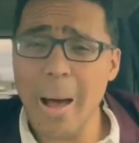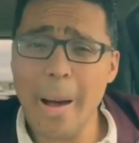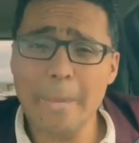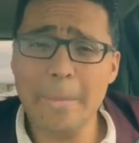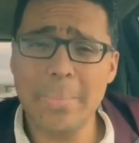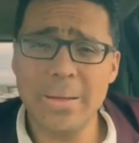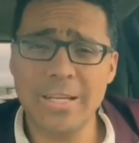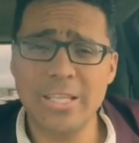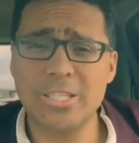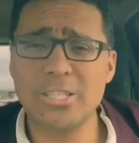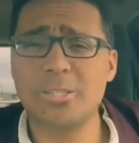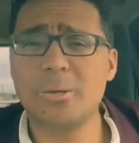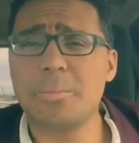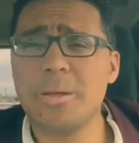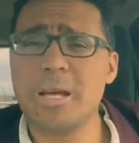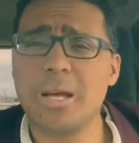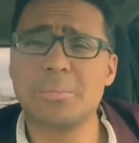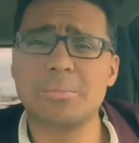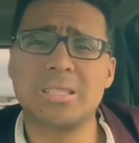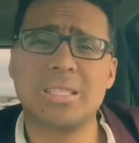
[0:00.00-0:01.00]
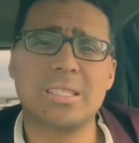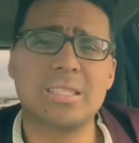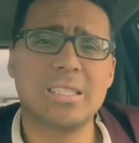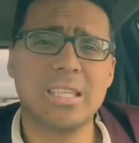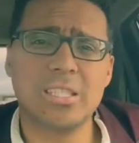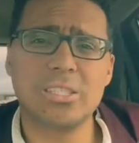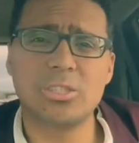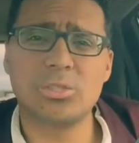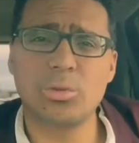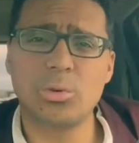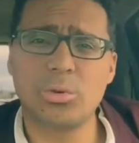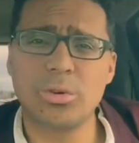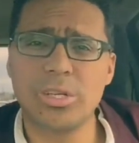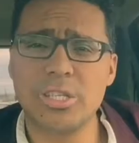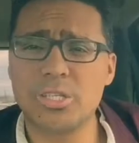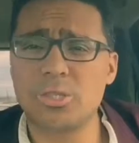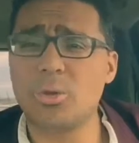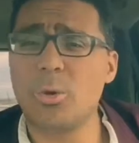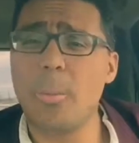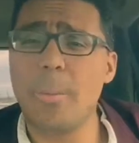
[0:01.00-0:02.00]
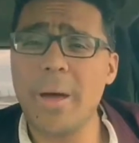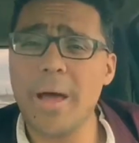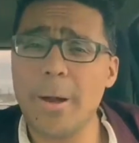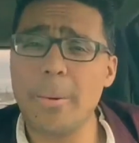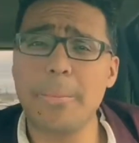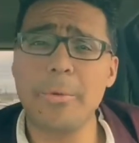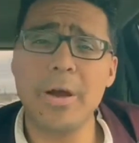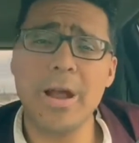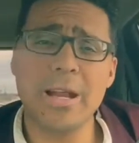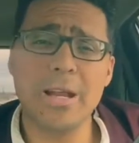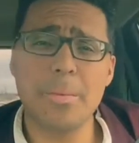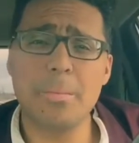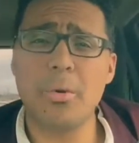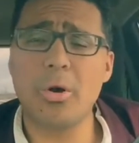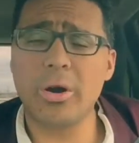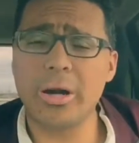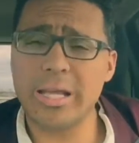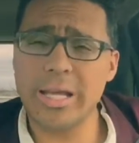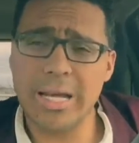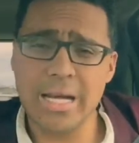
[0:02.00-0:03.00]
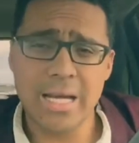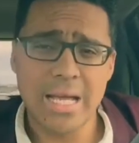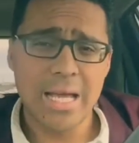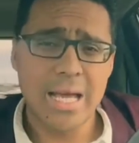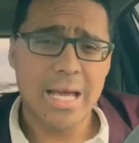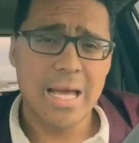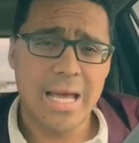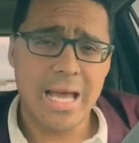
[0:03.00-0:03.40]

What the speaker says: companies to become success stories through better branding, marketing,